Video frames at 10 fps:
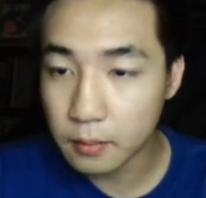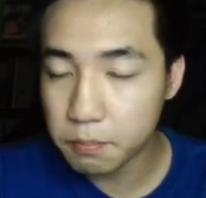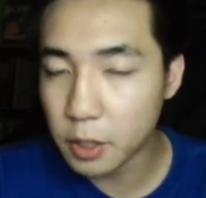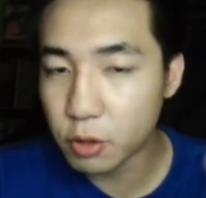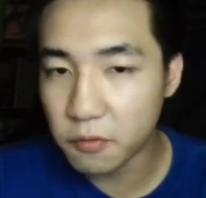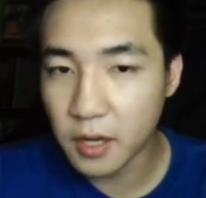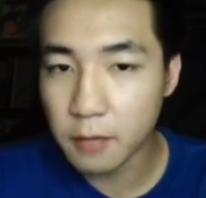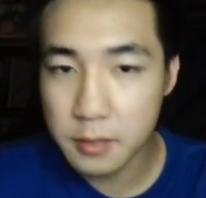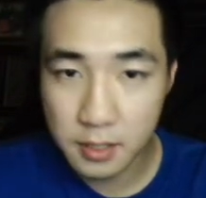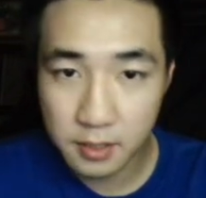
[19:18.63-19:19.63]
petrify
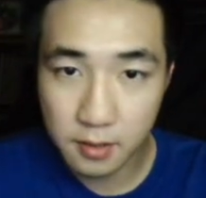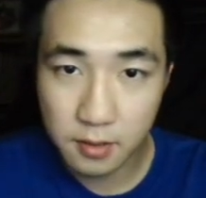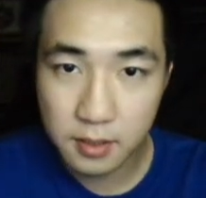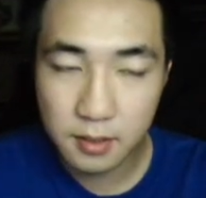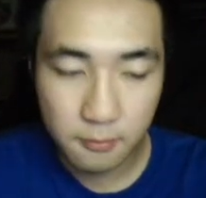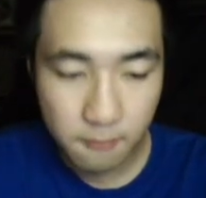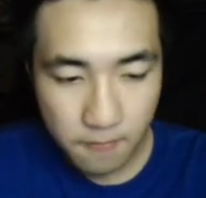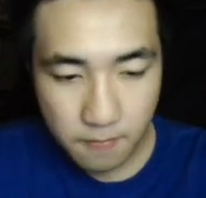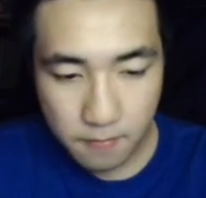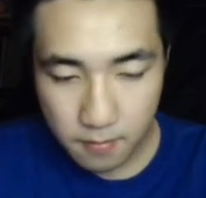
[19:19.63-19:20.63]
resistance.
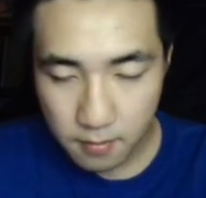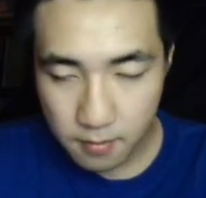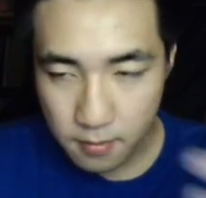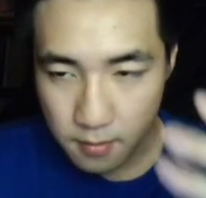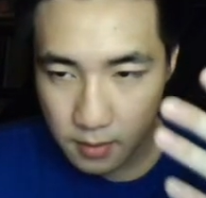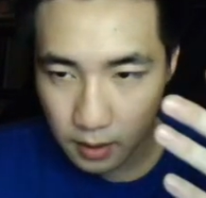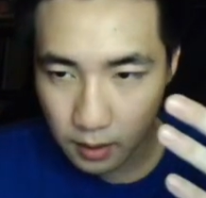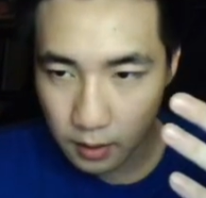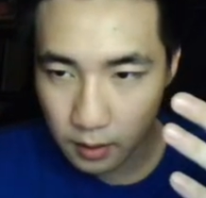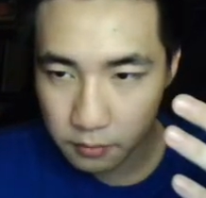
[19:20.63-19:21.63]

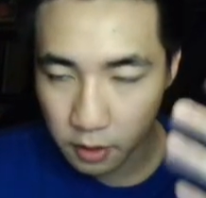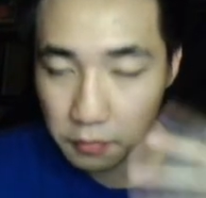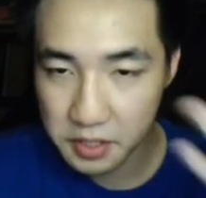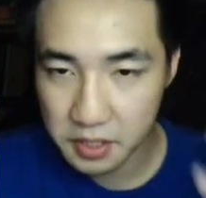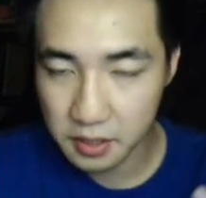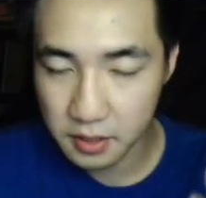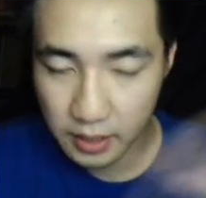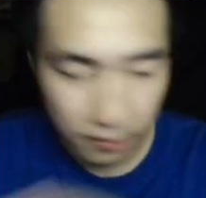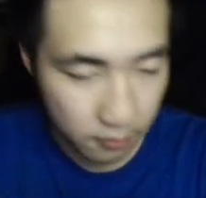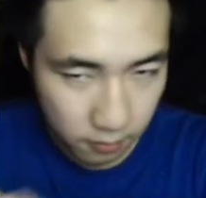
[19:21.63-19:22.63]
Not resistance,
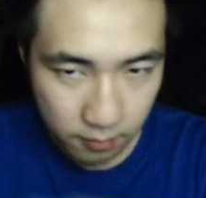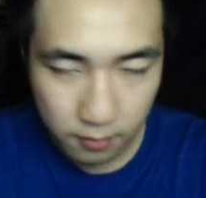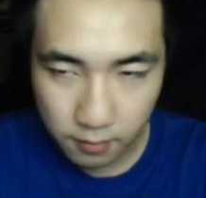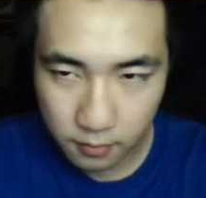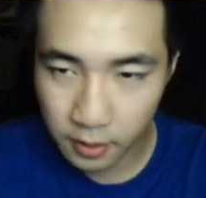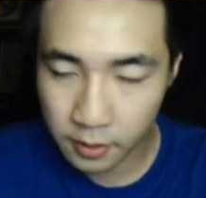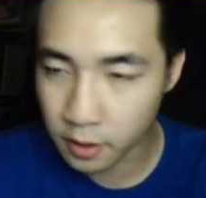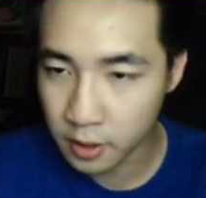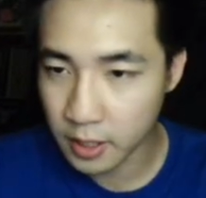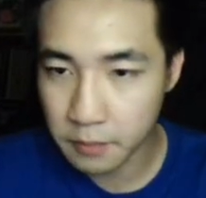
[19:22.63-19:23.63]
like you're not
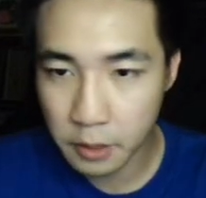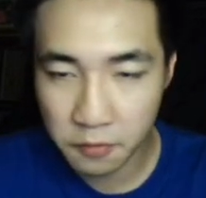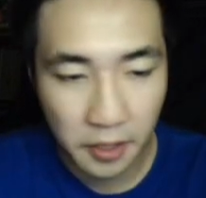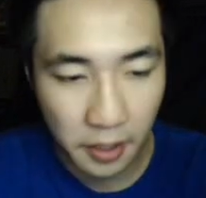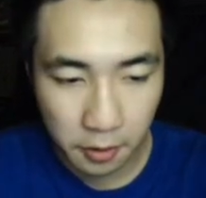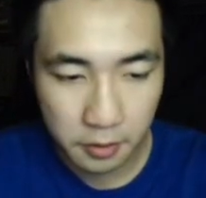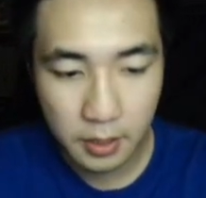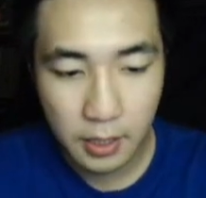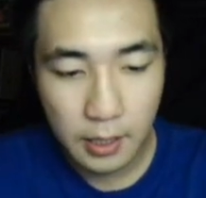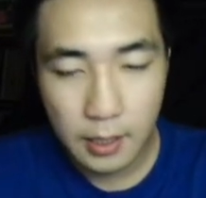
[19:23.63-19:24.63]
gonna get petrified at all.
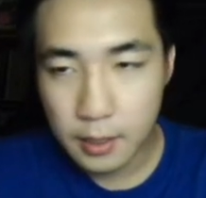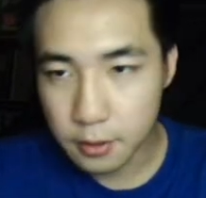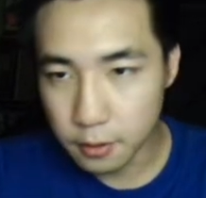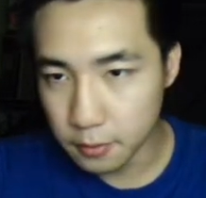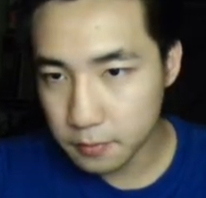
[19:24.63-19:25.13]
So,